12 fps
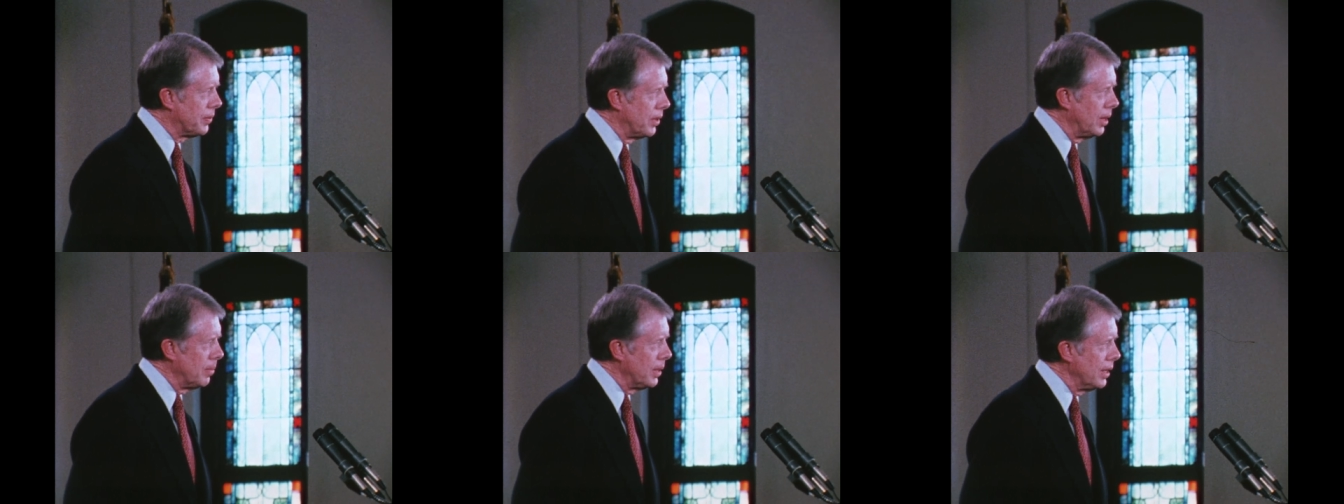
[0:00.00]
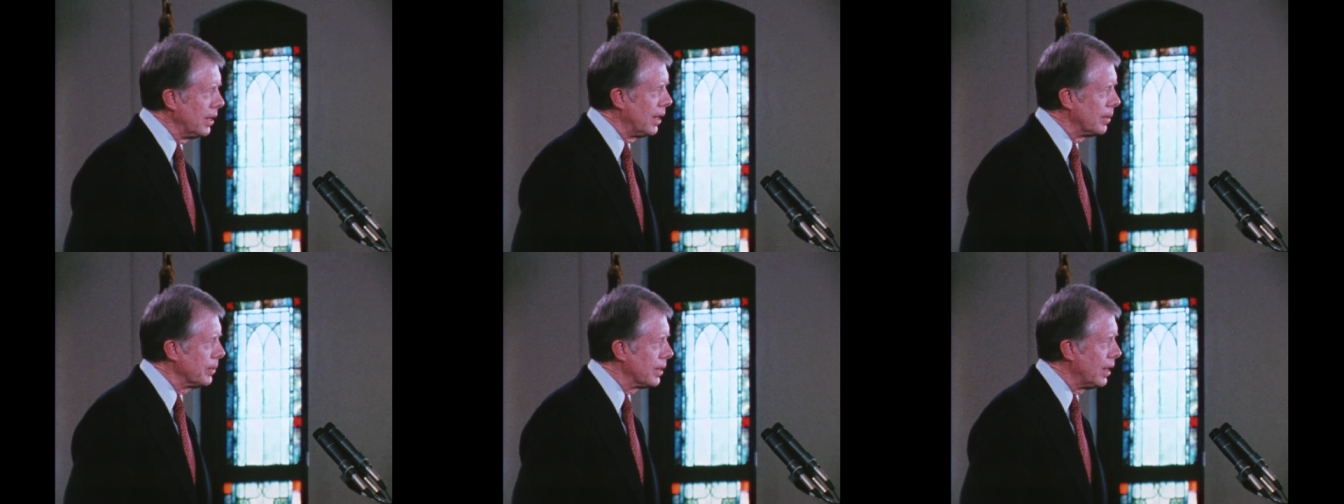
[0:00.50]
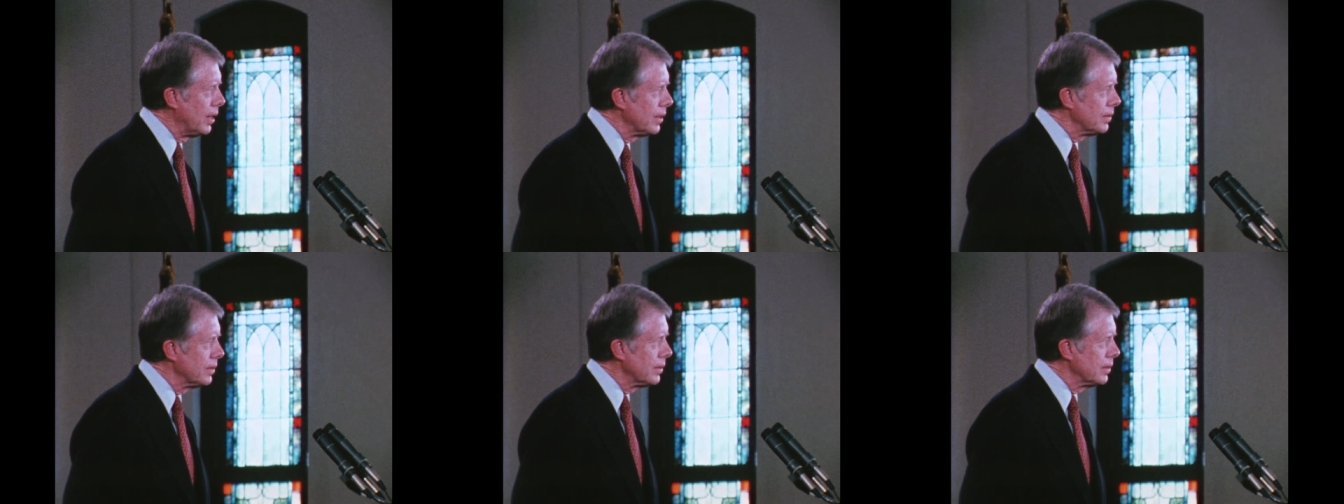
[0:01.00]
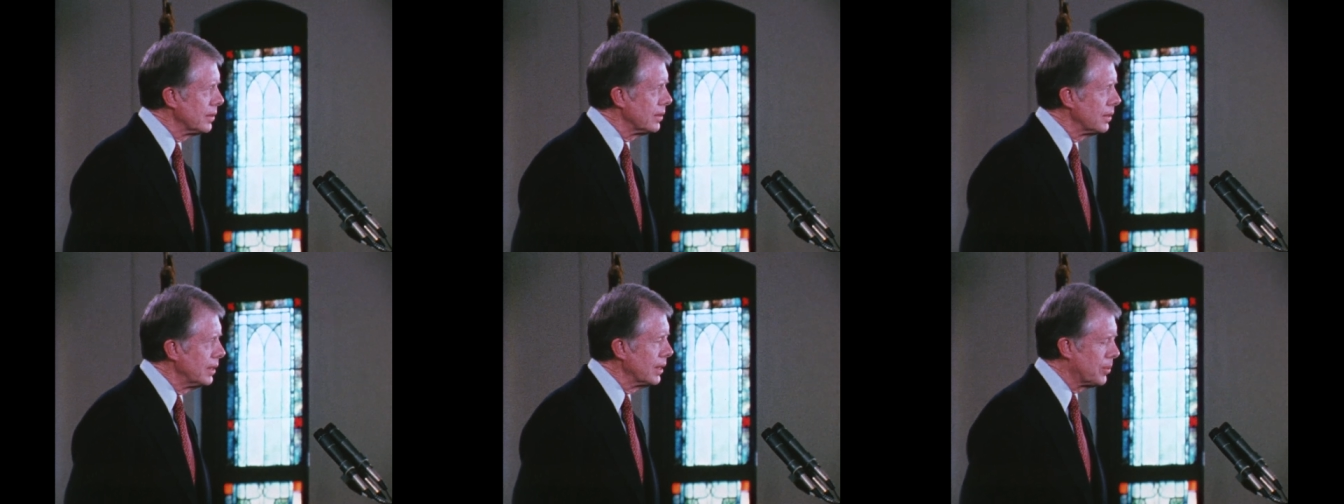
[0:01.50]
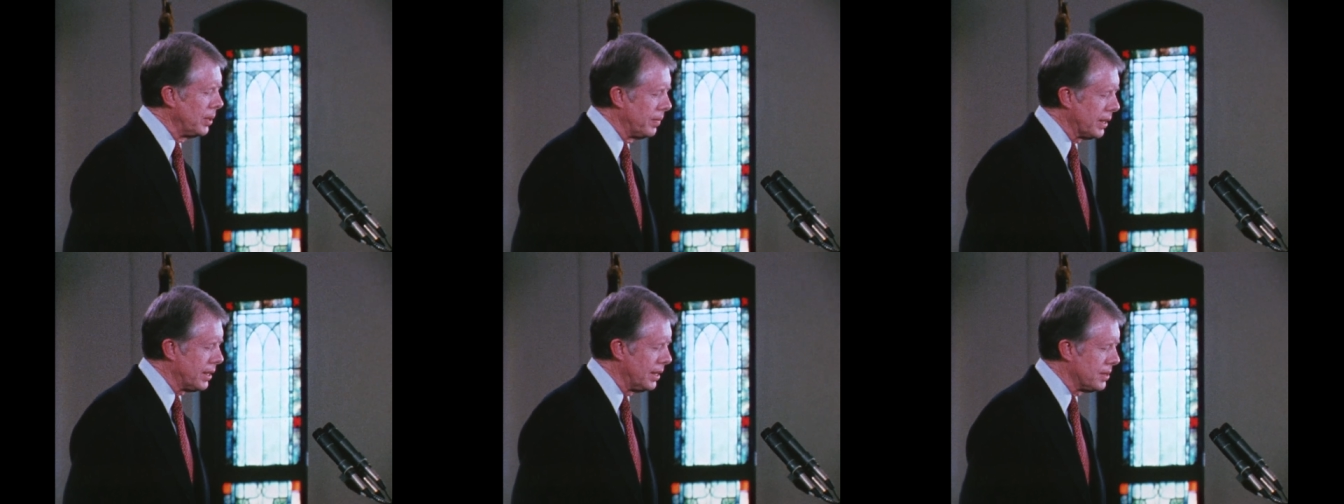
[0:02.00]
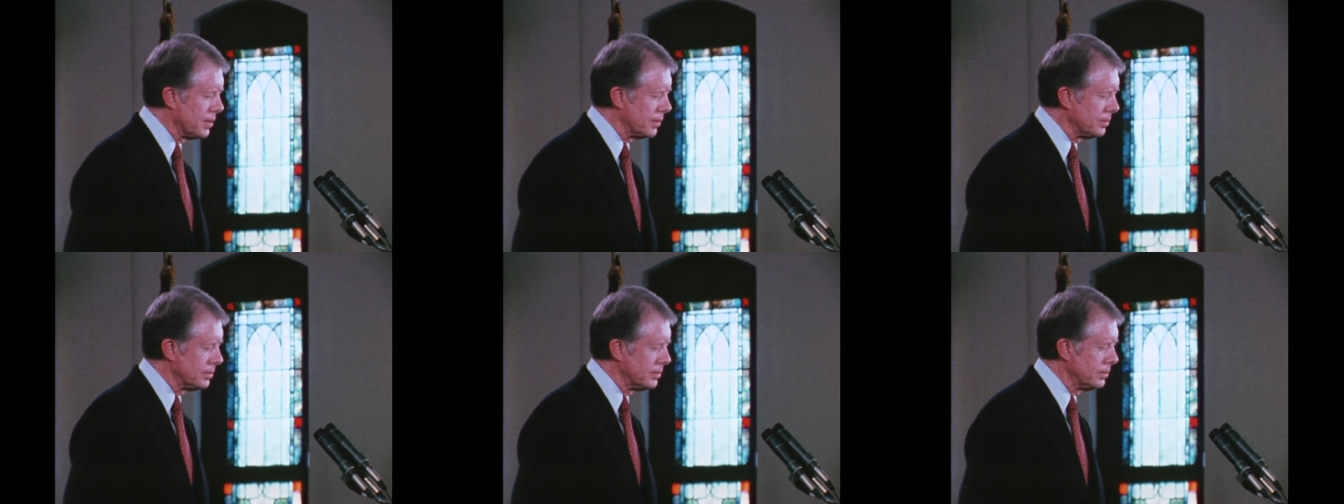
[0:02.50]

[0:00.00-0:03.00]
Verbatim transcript: firmly and without equivocation,